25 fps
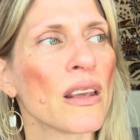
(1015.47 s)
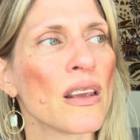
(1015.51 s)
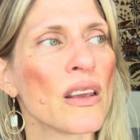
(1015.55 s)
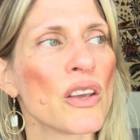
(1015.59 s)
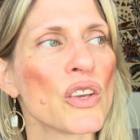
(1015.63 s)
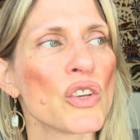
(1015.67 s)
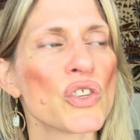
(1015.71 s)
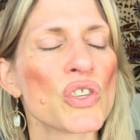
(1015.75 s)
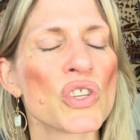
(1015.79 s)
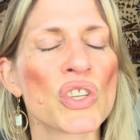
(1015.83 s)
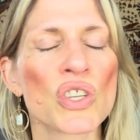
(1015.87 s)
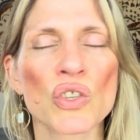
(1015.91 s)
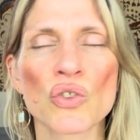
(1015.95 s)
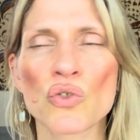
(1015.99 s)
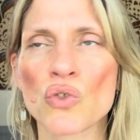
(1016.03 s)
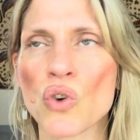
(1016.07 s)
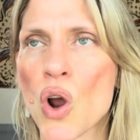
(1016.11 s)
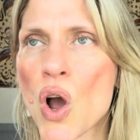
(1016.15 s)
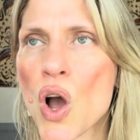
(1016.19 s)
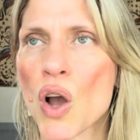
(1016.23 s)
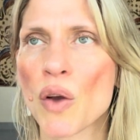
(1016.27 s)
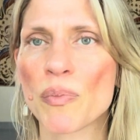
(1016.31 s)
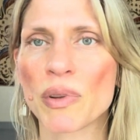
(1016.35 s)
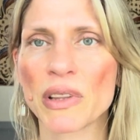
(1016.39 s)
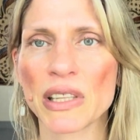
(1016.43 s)

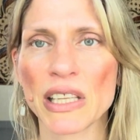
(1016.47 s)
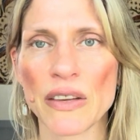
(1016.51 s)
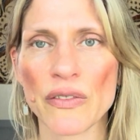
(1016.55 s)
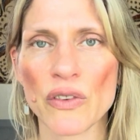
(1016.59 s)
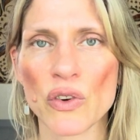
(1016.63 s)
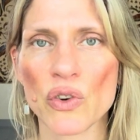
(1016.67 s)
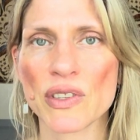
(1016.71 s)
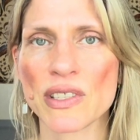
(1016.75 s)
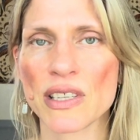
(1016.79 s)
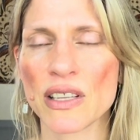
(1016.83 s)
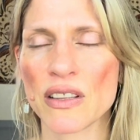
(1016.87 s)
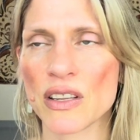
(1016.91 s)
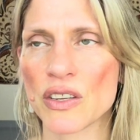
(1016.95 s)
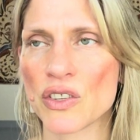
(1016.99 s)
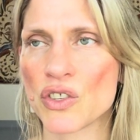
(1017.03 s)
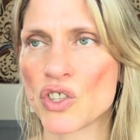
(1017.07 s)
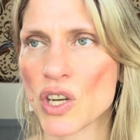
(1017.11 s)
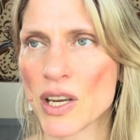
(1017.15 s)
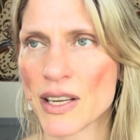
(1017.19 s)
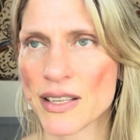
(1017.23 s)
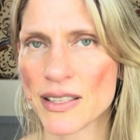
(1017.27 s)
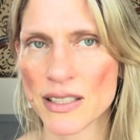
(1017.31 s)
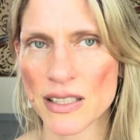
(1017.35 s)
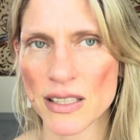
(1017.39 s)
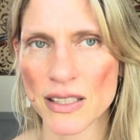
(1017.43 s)
strong believers in the
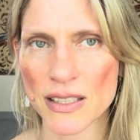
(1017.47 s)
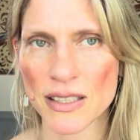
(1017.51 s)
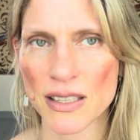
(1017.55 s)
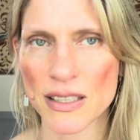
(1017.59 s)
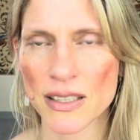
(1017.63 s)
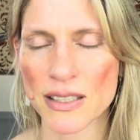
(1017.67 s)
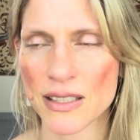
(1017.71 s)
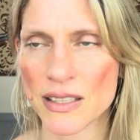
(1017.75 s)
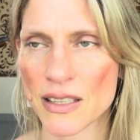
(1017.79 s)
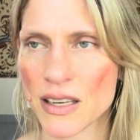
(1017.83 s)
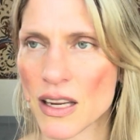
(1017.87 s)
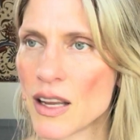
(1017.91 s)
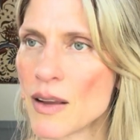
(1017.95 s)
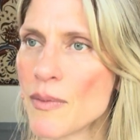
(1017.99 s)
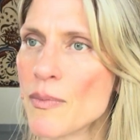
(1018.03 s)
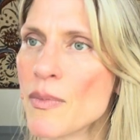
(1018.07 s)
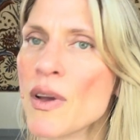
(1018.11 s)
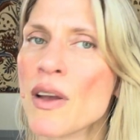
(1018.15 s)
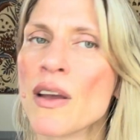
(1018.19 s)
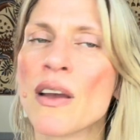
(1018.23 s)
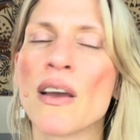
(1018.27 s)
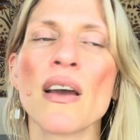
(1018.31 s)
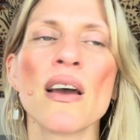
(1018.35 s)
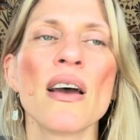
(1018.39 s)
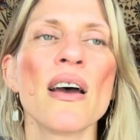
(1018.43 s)
justice system.
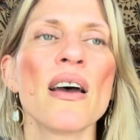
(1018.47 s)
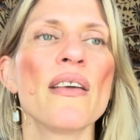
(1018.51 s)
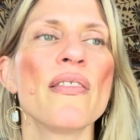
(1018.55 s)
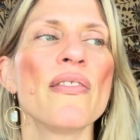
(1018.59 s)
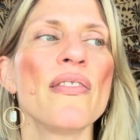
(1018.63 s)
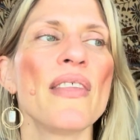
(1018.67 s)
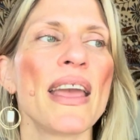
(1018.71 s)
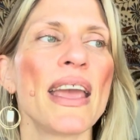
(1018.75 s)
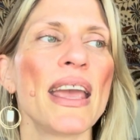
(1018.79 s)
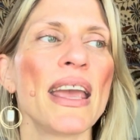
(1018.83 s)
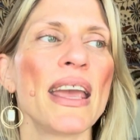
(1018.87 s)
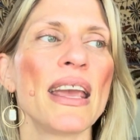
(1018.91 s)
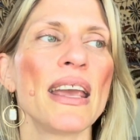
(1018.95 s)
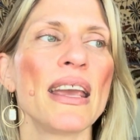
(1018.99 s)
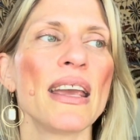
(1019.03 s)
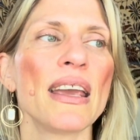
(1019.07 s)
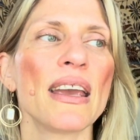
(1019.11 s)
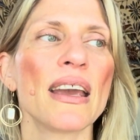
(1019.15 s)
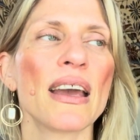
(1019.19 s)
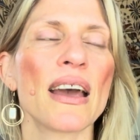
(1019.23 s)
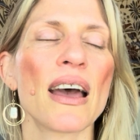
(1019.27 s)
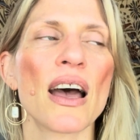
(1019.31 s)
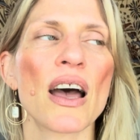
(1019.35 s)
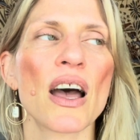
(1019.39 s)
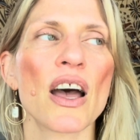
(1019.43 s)
They
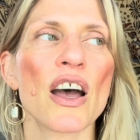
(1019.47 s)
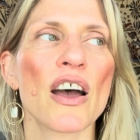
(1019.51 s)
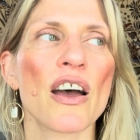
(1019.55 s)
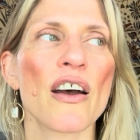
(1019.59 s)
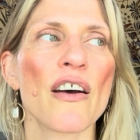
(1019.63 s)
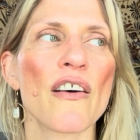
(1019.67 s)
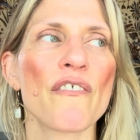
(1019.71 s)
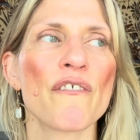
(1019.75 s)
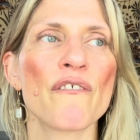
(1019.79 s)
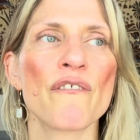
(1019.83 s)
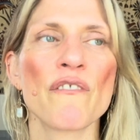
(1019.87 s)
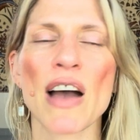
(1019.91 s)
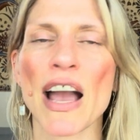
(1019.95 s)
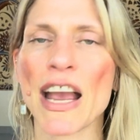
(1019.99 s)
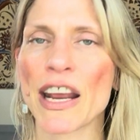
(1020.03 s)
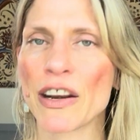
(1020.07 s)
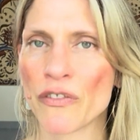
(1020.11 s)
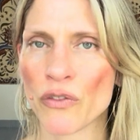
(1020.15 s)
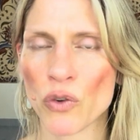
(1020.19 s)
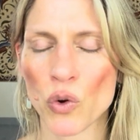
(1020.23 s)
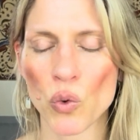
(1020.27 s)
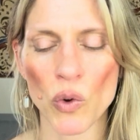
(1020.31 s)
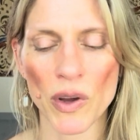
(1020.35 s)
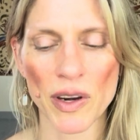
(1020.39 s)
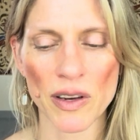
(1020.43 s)
fight
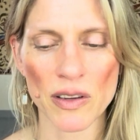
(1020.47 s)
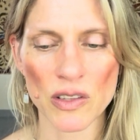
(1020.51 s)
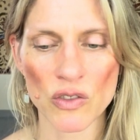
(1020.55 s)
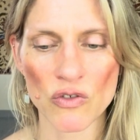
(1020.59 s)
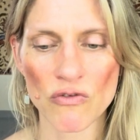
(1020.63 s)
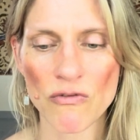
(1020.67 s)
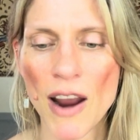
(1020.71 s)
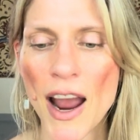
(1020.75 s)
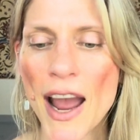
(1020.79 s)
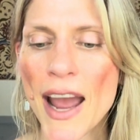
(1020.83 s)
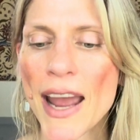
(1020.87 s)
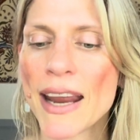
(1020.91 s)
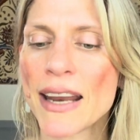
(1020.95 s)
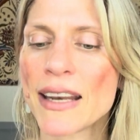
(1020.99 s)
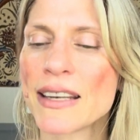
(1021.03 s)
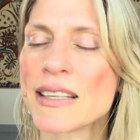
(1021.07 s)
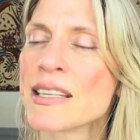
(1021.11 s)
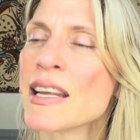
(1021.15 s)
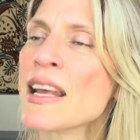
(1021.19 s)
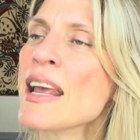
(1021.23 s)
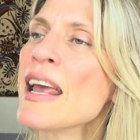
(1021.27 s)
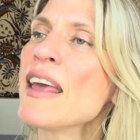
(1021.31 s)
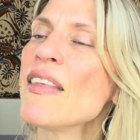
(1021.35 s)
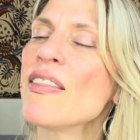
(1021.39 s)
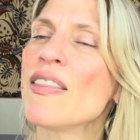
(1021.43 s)
for what is right.
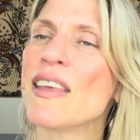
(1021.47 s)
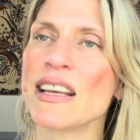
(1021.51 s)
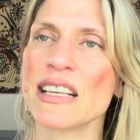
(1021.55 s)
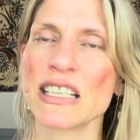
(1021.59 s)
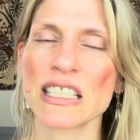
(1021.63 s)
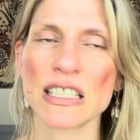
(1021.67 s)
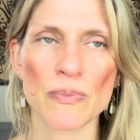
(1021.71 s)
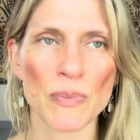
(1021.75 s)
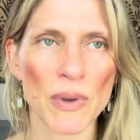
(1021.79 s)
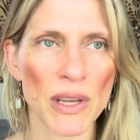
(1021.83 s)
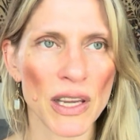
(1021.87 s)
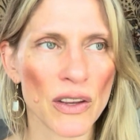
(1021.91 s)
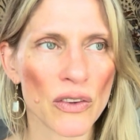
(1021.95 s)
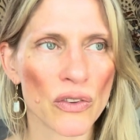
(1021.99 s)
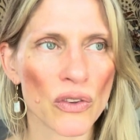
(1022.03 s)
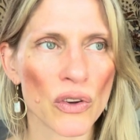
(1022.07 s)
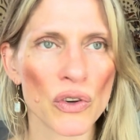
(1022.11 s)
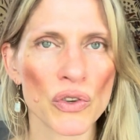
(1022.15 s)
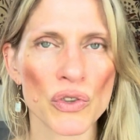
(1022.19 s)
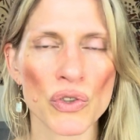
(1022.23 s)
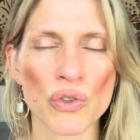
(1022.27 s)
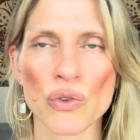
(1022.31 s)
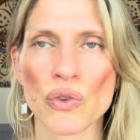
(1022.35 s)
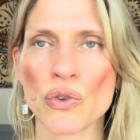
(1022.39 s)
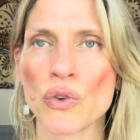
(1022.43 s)
They speak their
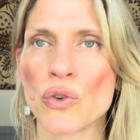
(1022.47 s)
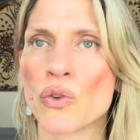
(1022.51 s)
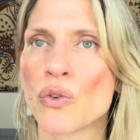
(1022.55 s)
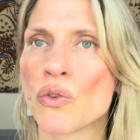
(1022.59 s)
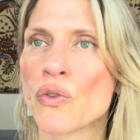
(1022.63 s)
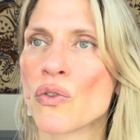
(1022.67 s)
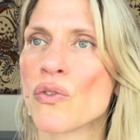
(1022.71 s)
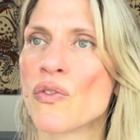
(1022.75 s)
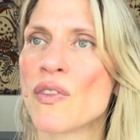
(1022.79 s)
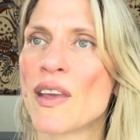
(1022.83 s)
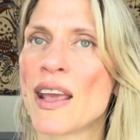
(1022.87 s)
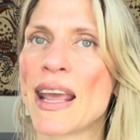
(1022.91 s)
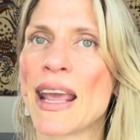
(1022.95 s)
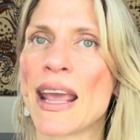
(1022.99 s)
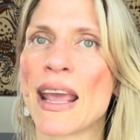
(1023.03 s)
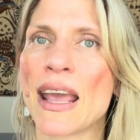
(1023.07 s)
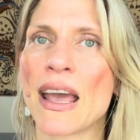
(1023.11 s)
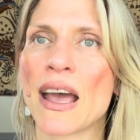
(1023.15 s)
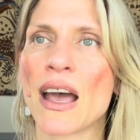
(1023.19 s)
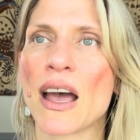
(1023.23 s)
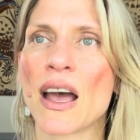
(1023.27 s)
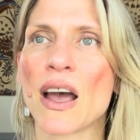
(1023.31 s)
truth. They